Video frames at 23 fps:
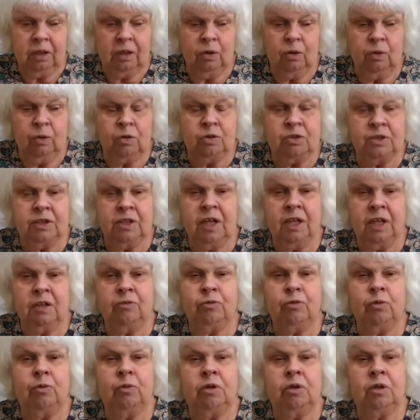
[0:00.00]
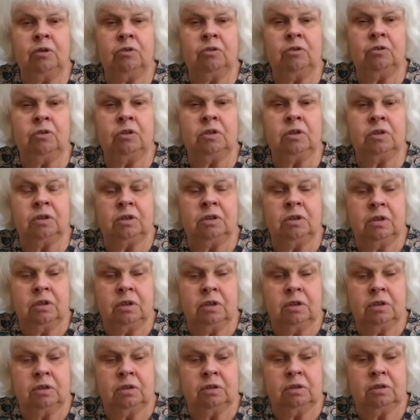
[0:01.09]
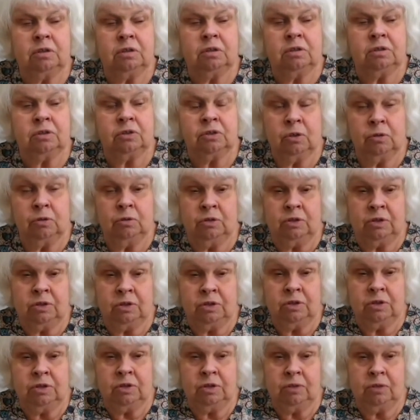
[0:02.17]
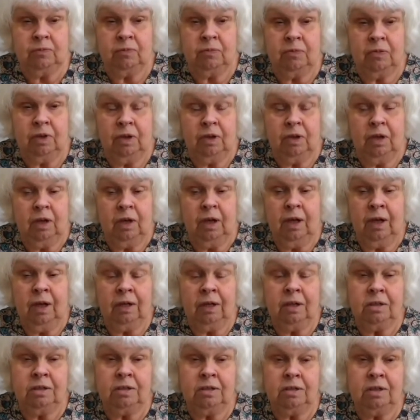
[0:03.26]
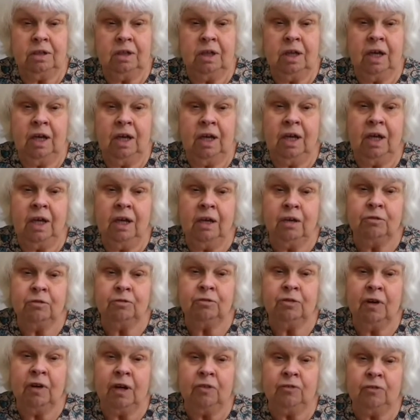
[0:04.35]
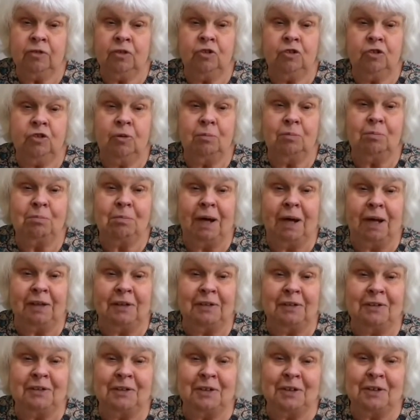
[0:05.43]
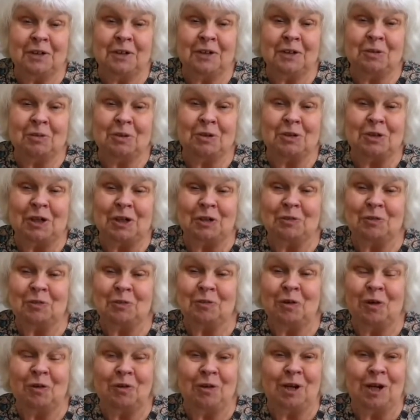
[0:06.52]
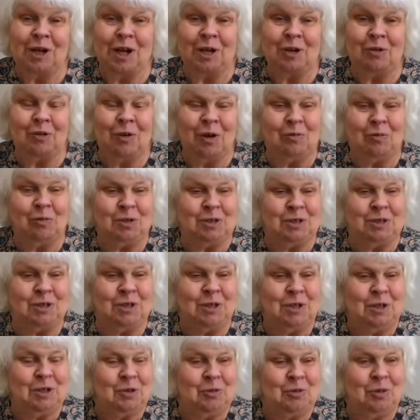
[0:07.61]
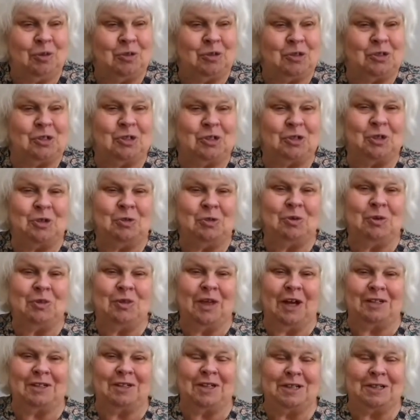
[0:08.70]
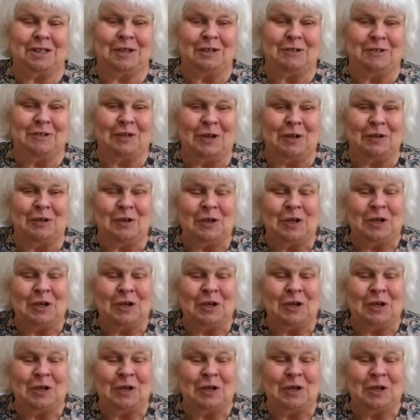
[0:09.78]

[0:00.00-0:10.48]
altogether 400 soldiers, and a fife and drum band, which I rather like. Quite what he wants to do with that, I don't know.